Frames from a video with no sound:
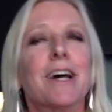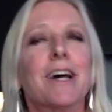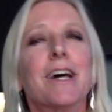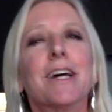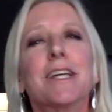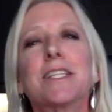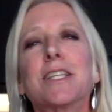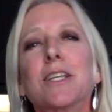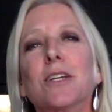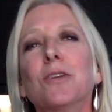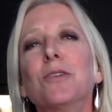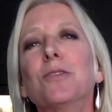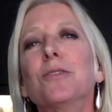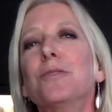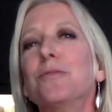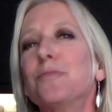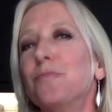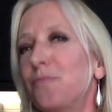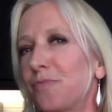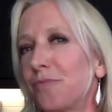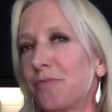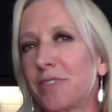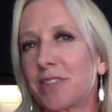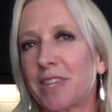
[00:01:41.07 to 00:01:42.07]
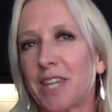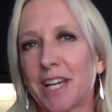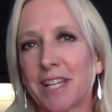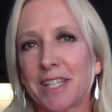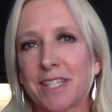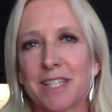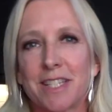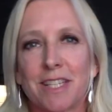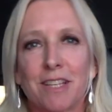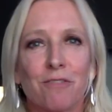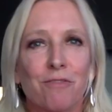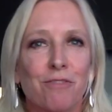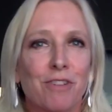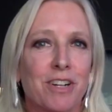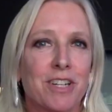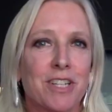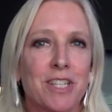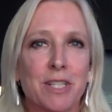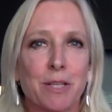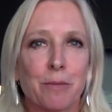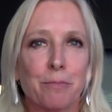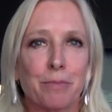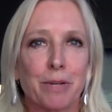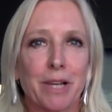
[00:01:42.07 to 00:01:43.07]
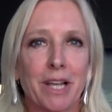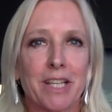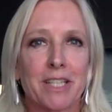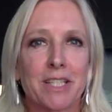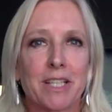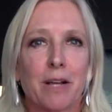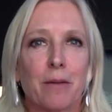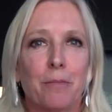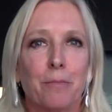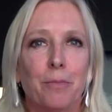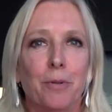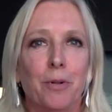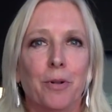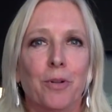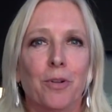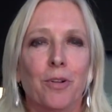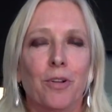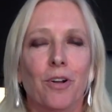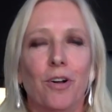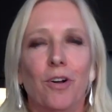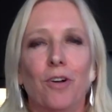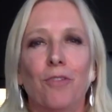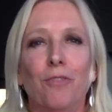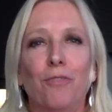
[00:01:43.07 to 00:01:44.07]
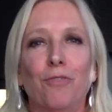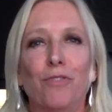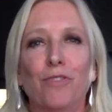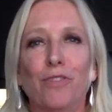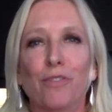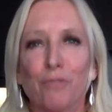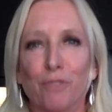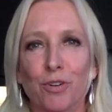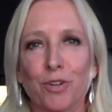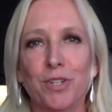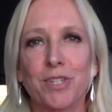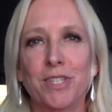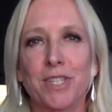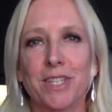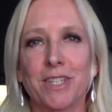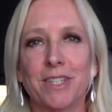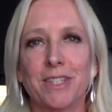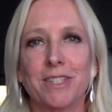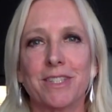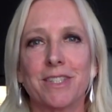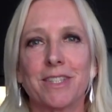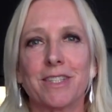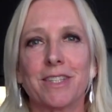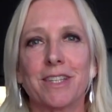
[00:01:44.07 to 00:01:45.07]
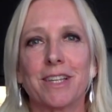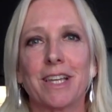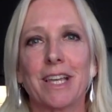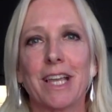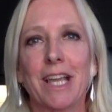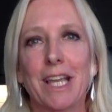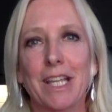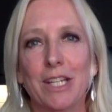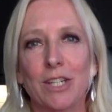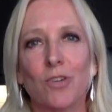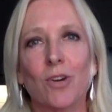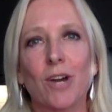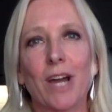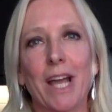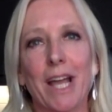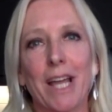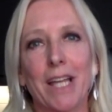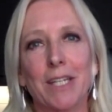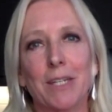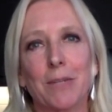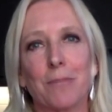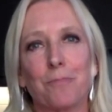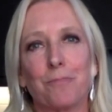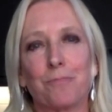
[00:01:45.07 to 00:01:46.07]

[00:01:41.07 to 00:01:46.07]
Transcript: So that's a very simple example of the voices in your head.